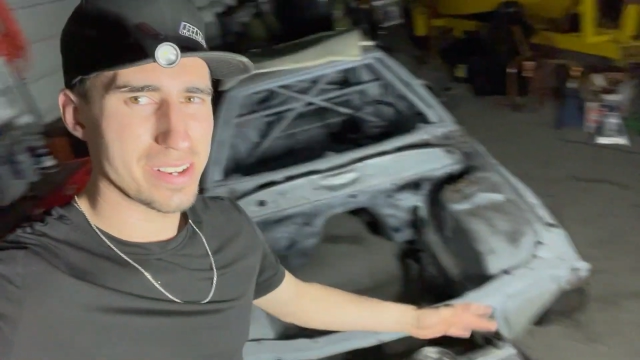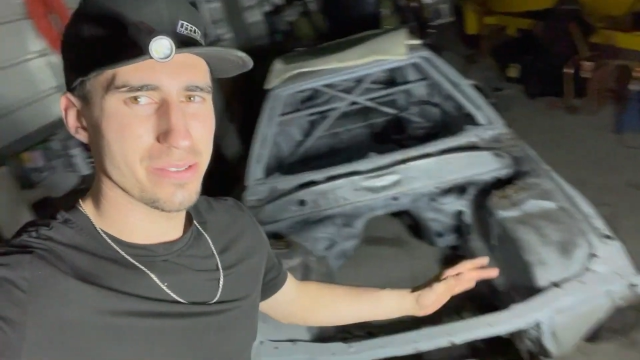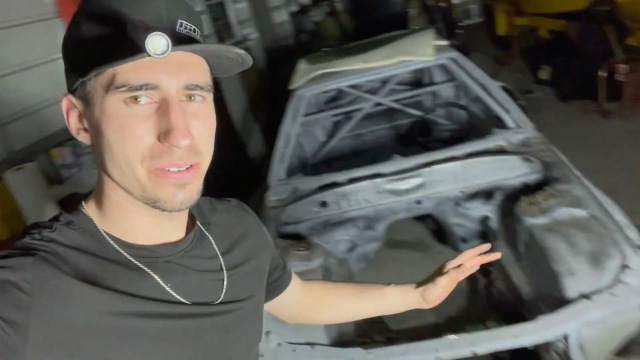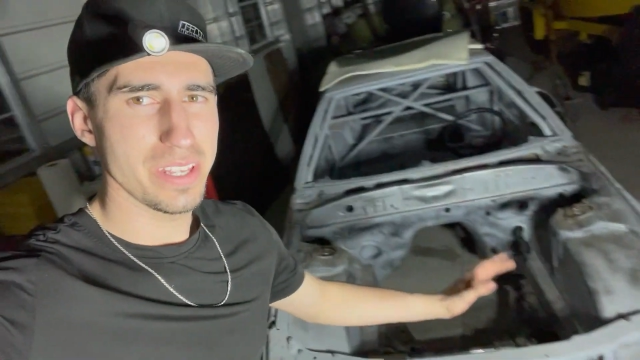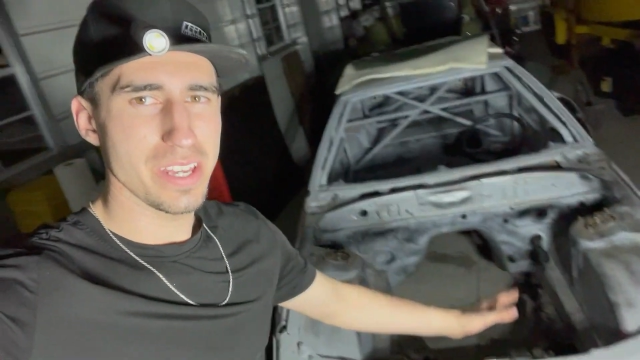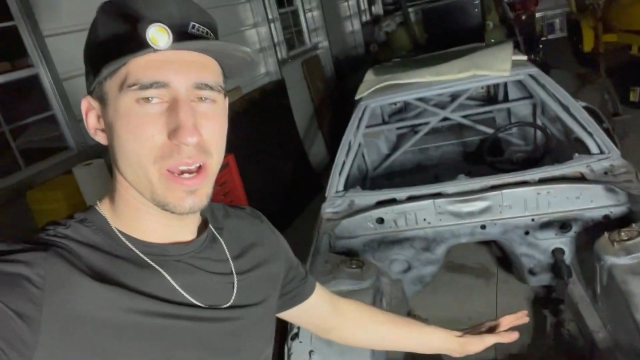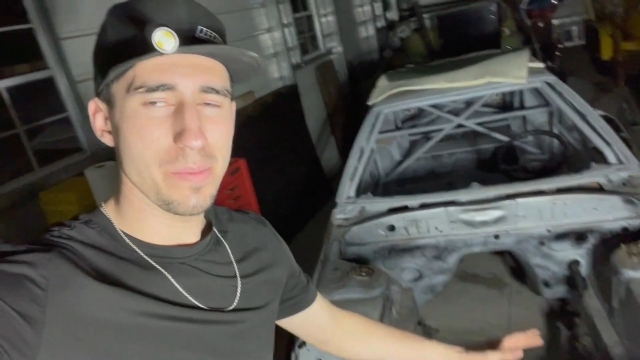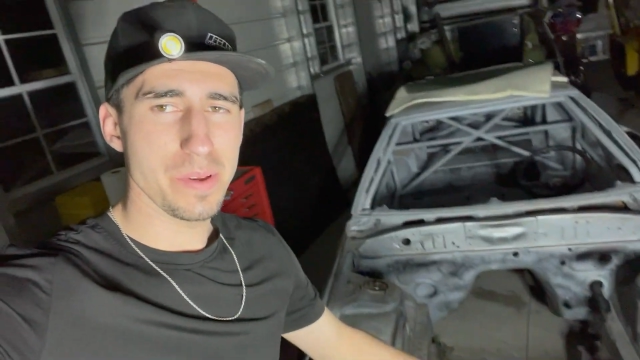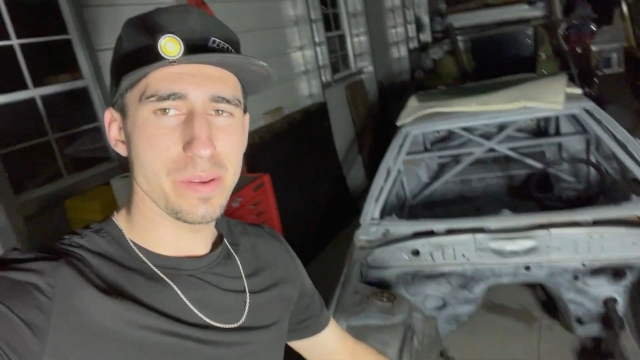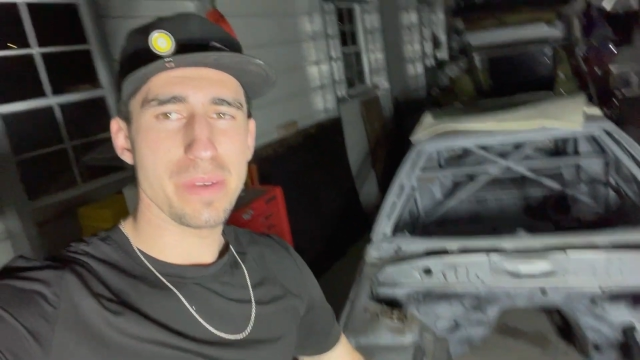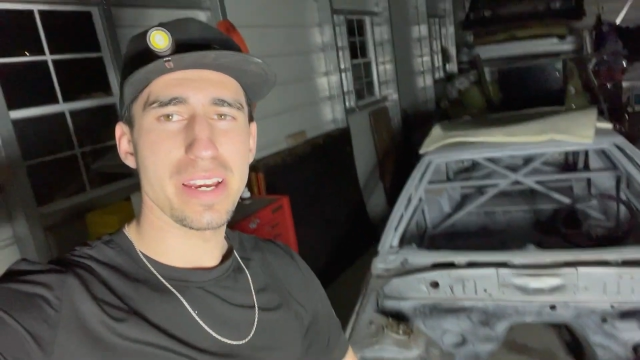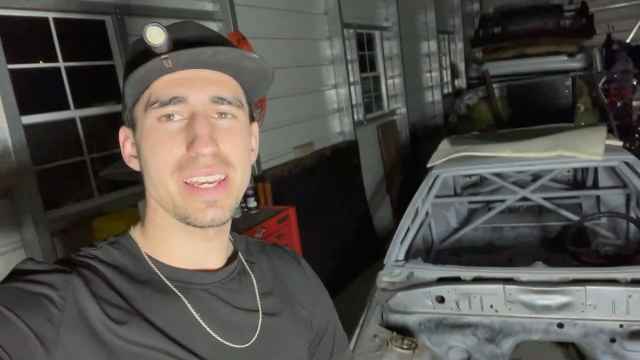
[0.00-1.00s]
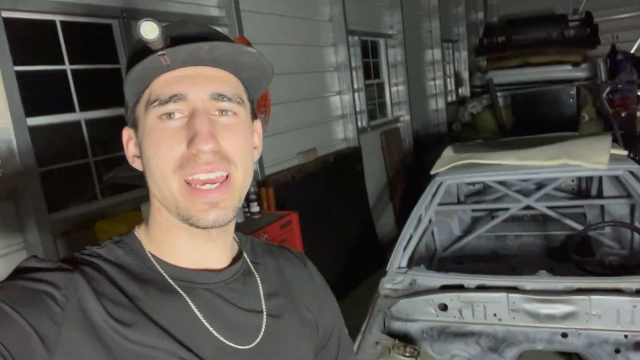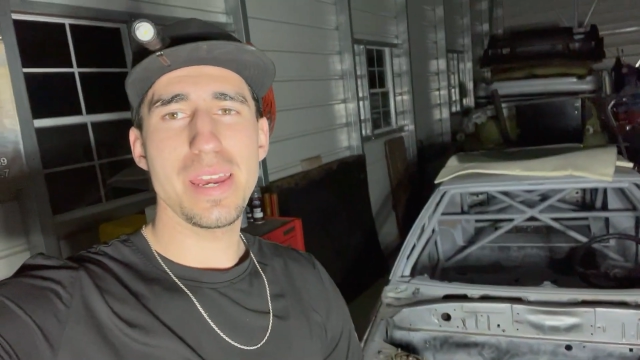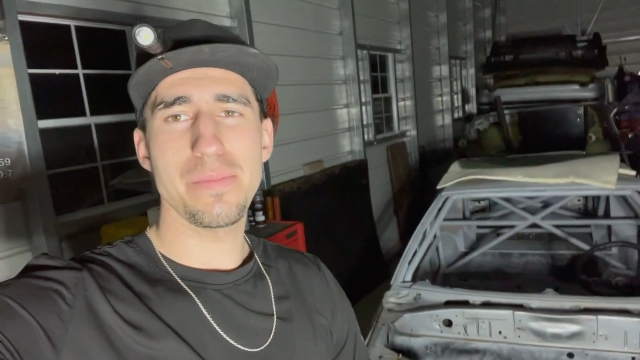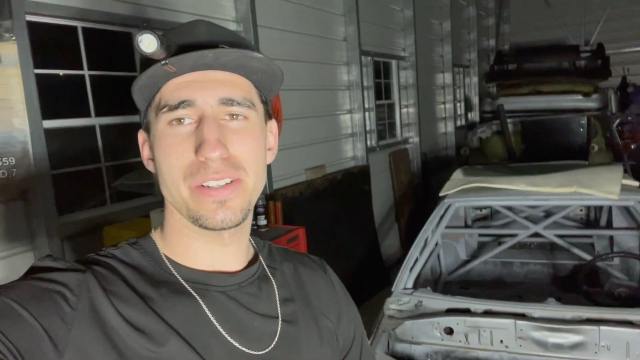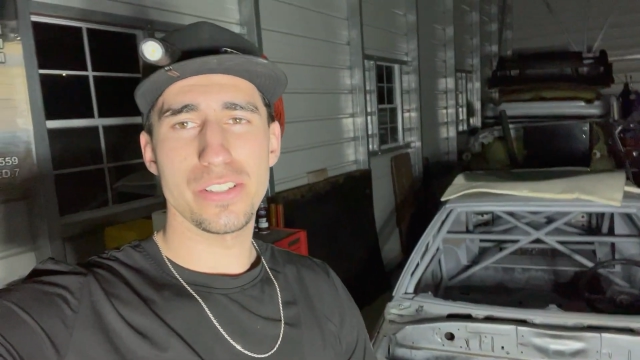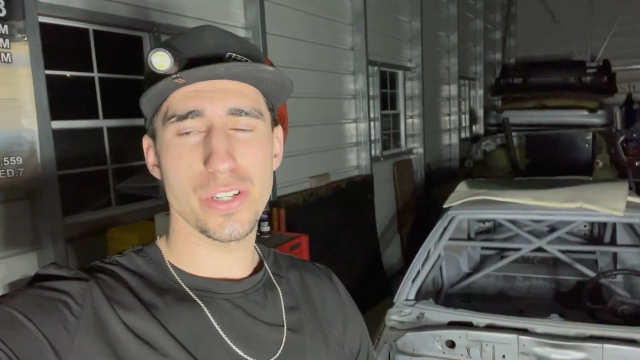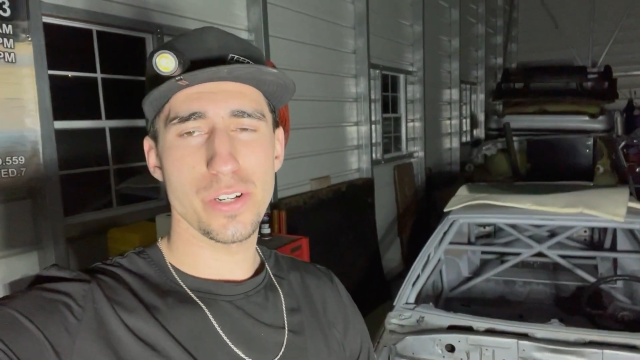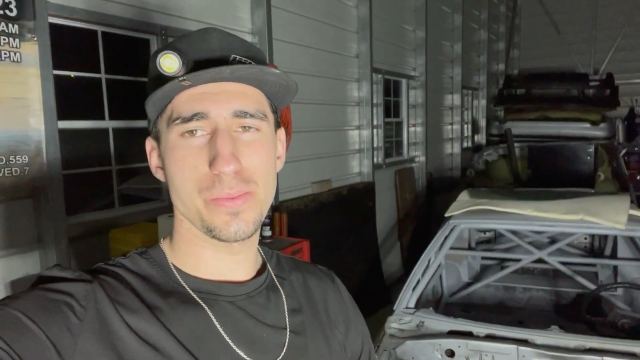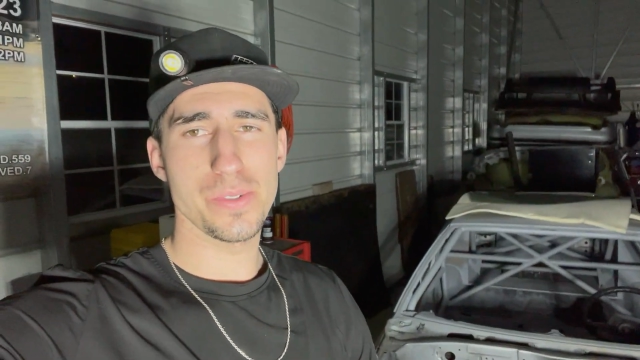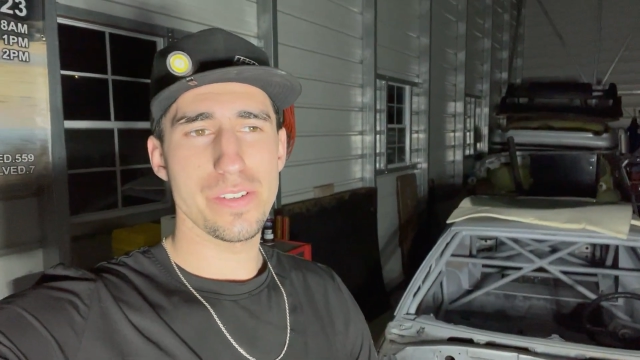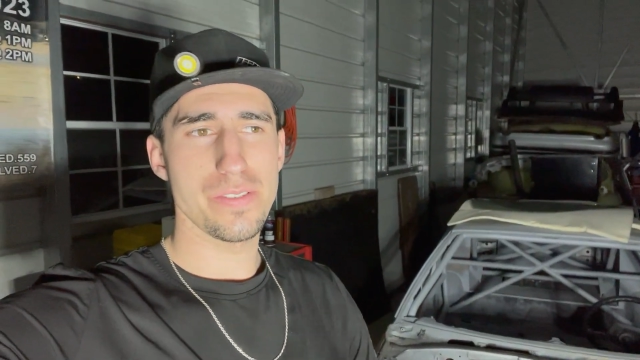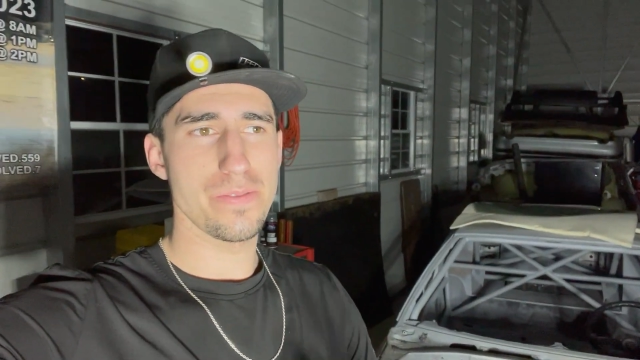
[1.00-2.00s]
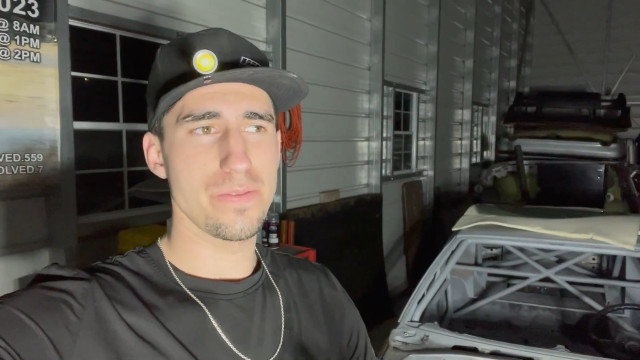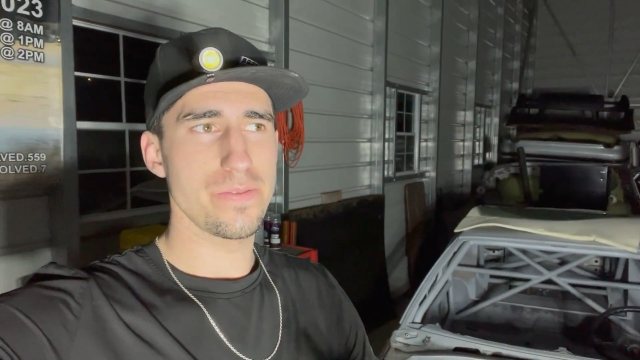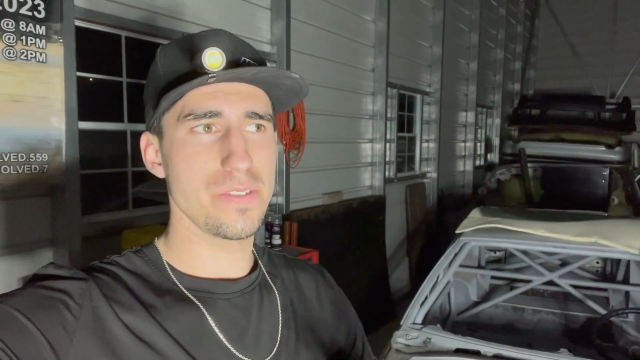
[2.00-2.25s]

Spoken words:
really upping my game in terms of